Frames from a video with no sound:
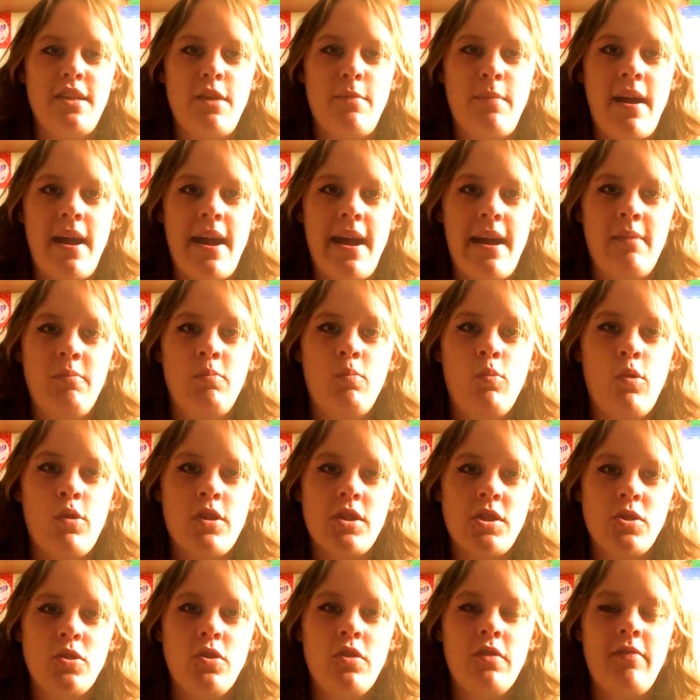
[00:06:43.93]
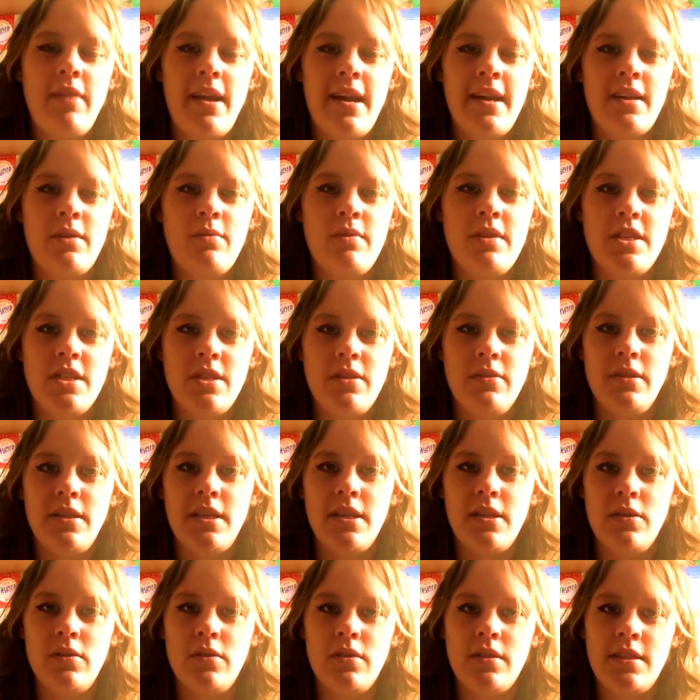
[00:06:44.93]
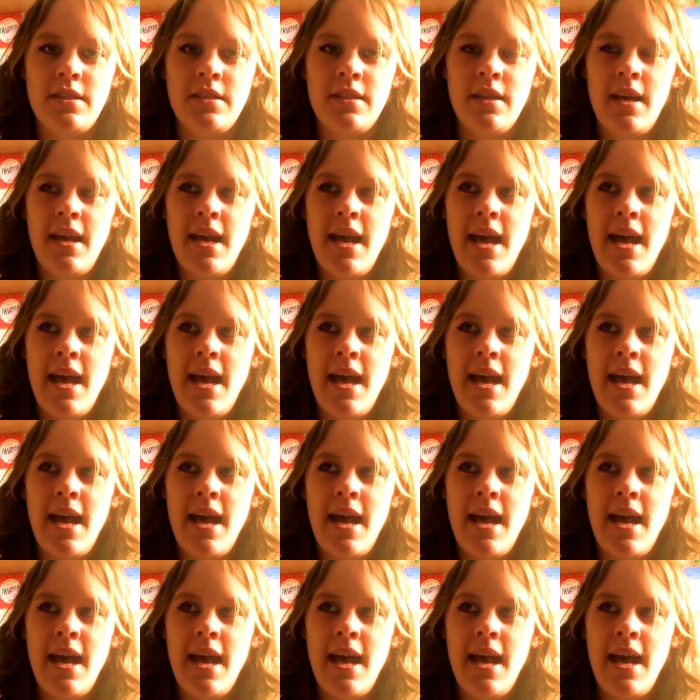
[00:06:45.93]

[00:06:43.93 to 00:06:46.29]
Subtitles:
no matter what sort of language you use,